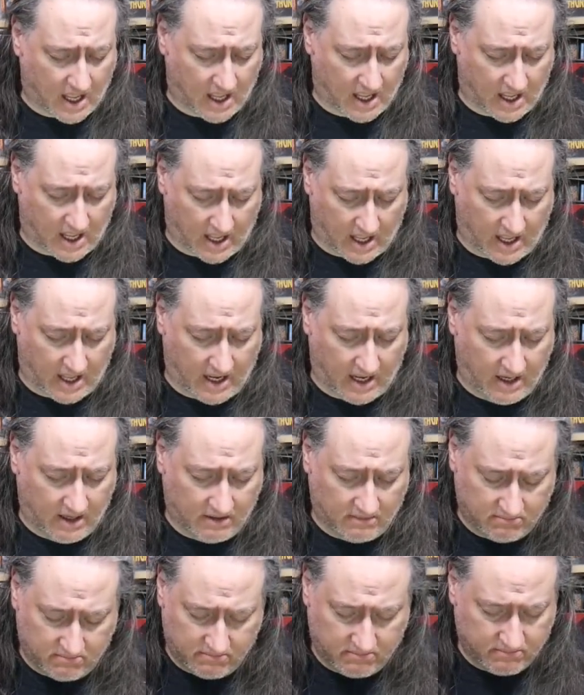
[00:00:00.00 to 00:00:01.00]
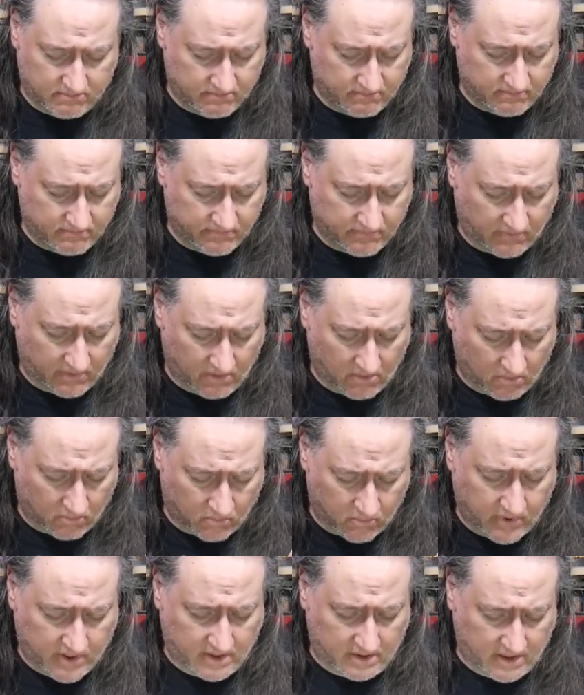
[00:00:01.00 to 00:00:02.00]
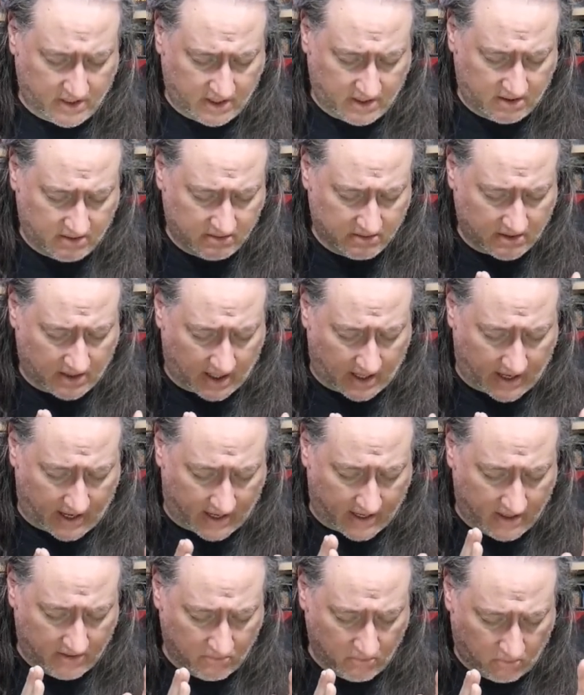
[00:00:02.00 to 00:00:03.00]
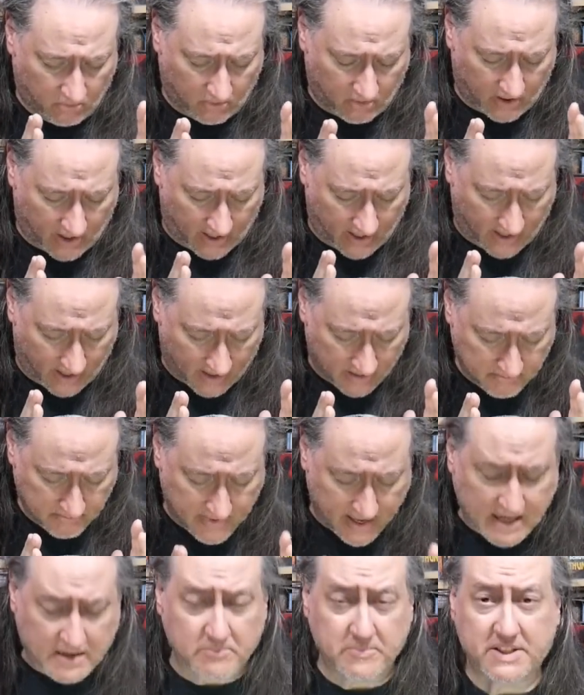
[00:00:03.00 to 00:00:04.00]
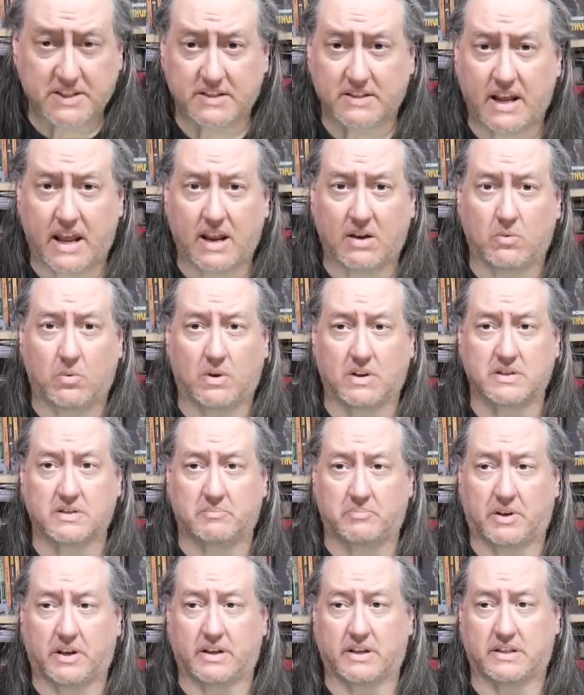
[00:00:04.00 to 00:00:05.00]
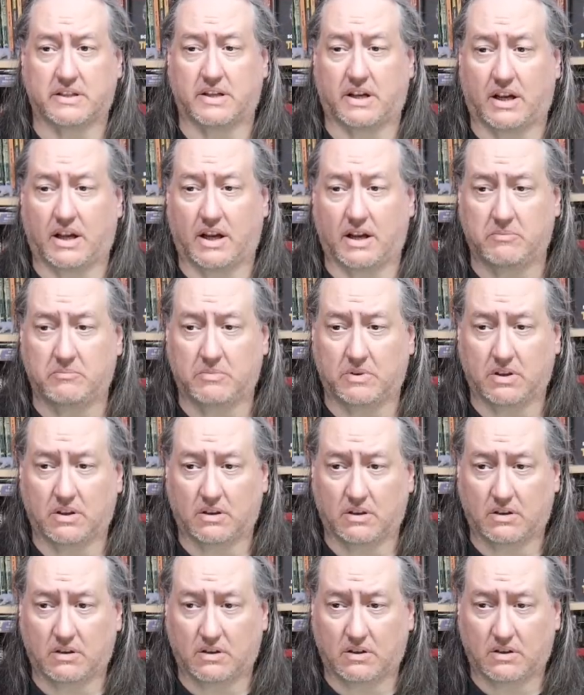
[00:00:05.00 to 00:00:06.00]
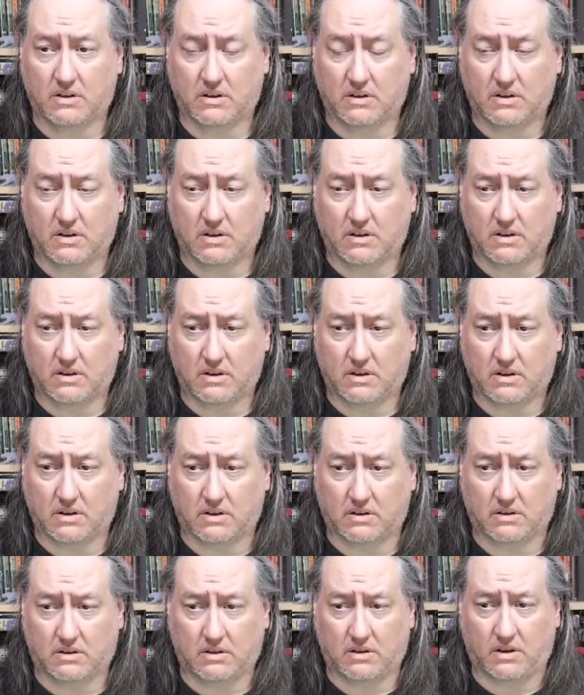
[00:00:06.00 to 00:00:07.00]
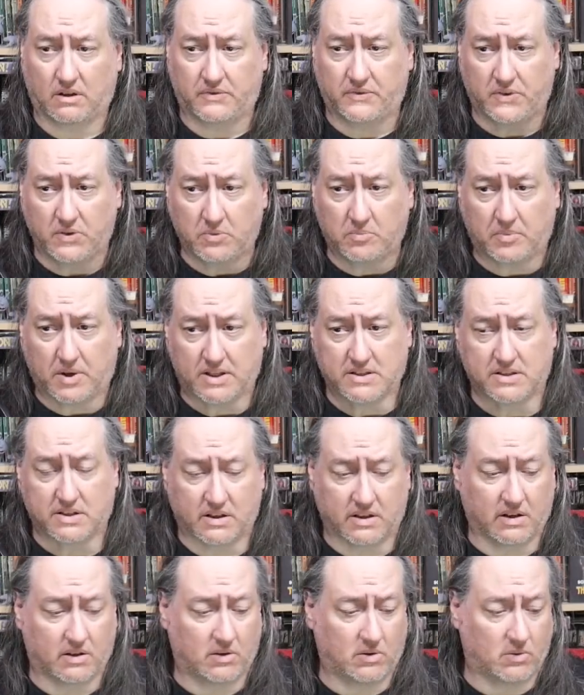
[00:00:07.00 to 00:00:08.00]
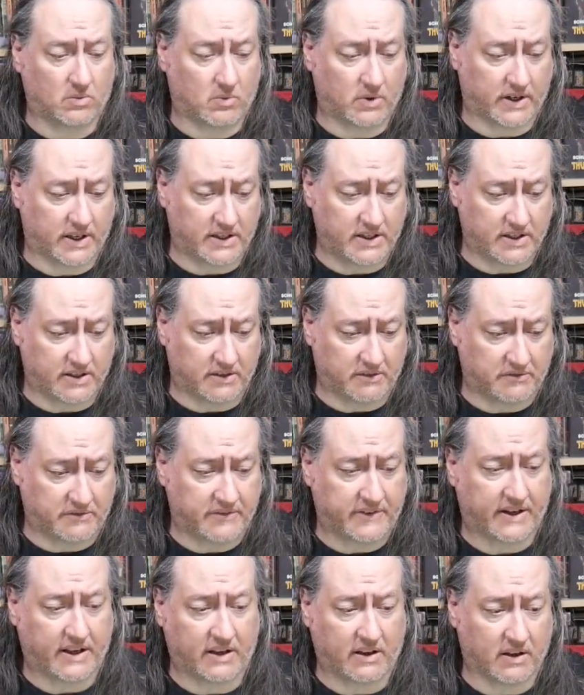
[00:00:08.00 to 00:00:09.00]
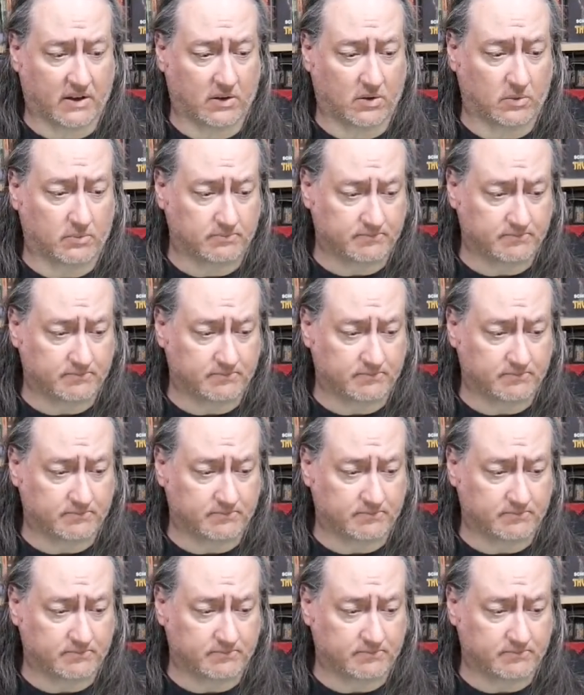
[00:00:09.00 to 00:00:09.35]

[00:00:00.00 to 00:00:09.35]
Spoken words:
I made a mistake once upon a time, a few months ago, when I did a video